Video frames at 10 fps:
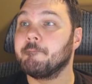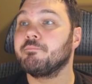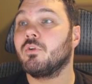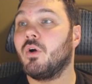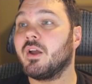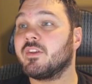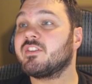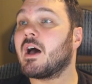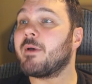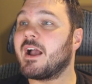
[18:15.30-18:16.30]
Look at the
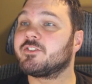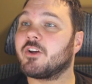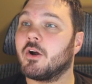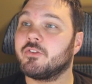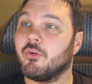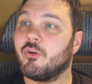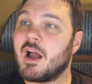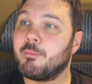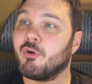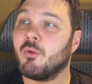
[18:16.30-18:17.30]
top X cards of your library,